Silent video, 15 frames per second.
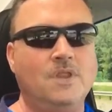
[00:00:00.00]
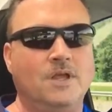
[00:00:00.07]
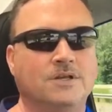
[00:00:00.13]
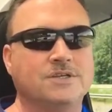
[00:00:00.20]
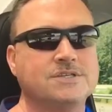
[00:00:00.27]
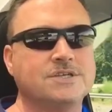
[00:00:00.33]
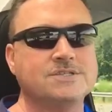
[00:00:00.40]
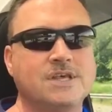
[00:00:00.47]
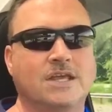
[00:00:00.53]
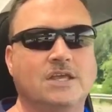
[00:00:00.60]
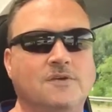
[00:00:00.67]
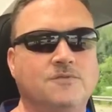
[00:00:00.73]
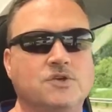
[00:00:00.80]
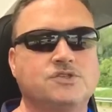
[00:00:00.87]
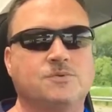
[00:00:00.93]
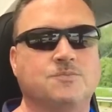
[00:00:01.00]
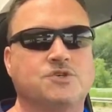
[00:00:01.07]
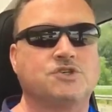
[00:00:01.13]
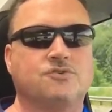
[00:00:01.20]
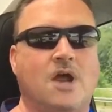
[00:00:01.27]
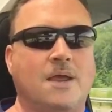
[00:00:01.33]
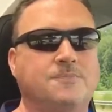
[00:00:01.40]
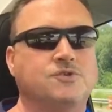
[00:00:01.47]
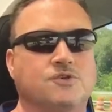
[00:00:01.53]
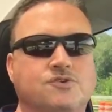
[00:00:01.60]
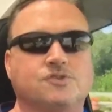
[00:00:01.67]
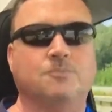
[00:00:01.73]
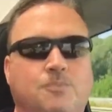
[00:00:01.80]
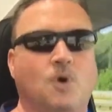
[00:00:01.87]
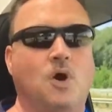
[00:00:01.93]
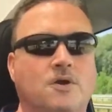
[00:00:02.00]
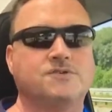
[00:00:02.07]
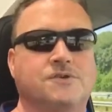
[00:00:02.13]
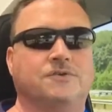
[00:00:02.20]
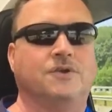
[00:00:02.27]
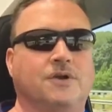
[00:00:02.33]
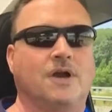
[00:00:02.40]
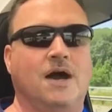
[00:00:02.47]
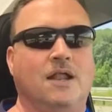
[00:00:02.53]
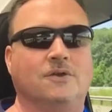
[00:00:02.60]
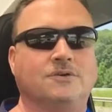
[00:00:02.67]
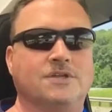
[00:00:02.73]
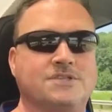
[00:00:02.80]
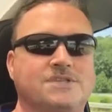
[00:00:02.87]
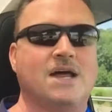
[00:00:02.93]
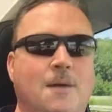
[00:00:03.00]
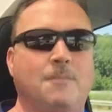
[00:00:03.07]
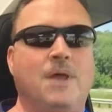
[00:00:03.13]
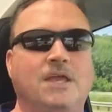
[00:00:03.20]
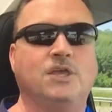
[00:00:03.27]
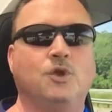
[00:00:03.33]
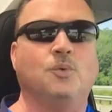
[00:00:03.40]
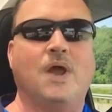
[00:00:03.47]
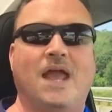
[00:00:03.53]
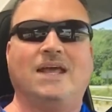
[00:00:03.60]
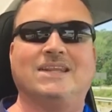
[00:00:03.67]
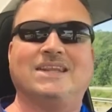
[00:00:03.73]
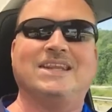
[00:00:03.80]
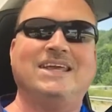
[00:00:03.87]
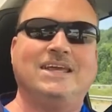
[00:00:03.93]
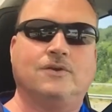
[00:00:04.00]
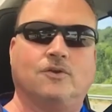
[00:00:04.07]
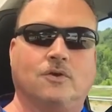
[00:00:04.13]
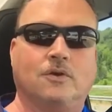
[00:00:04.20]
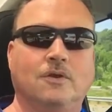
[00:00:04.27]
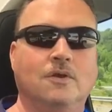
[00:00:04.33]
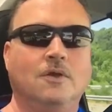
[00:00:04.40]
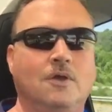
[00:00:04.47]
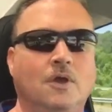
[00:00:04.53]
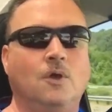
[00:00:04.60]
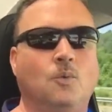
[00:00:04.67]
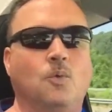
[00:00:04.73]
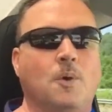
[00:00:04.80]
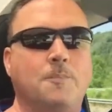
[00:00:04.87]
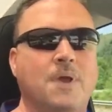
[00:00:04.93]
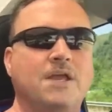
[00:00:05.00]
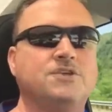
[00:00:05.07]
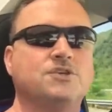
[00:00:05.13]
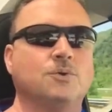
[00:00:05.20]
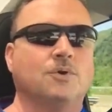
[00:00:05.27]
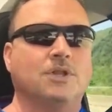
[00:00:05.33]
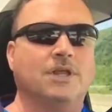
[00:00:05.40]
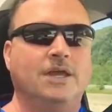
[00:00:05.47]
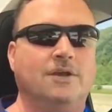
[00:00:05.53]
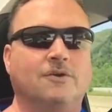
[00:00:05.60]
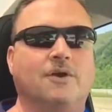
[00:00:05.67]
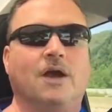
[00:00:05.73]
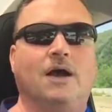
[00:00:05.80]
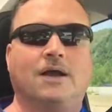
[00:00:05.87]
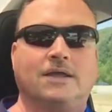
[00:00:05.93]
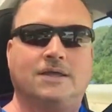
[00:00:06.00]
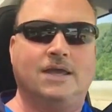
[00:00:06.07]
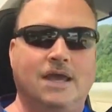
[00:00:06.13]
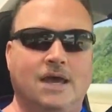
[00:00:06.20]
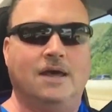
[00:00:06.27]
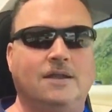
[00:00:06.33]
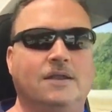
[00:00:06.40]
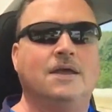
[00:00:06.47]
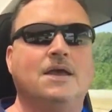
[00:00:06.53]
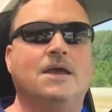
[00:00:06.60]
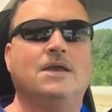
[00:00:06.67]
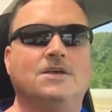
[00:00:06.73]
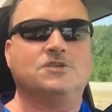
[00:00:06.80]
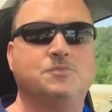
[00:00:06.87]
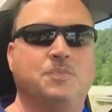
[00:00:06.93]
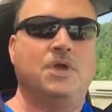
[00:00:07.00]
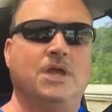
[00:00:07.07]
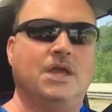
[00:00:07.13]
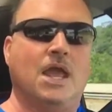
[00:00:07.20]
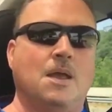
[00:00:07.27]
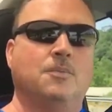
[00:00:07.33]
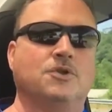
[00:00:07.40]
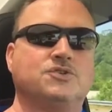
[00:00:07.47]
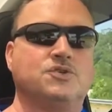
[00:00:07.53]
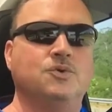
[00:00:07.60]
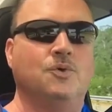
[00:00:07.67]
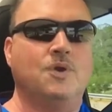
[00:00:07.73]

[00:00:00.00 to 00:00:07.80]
Just because they give you some stripes or some bars on your collar does not make you a leader. What makes you a leader, again, is being able to